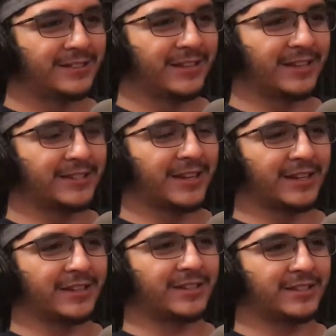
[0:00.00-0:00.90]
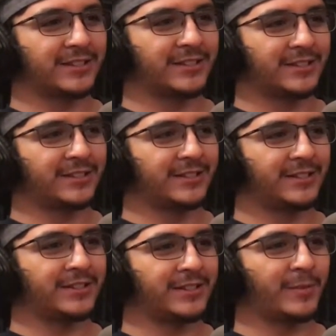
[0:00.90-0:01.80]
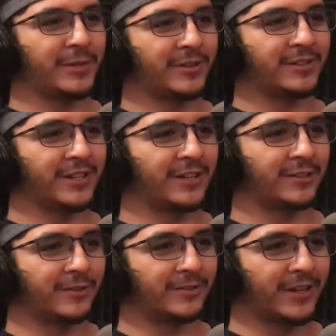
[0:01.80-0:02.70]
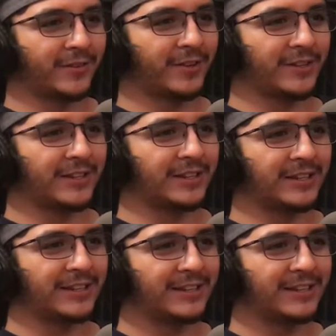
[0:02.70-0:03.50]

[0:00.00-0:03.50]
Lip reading: It's like a dipping your dick in gold after you die.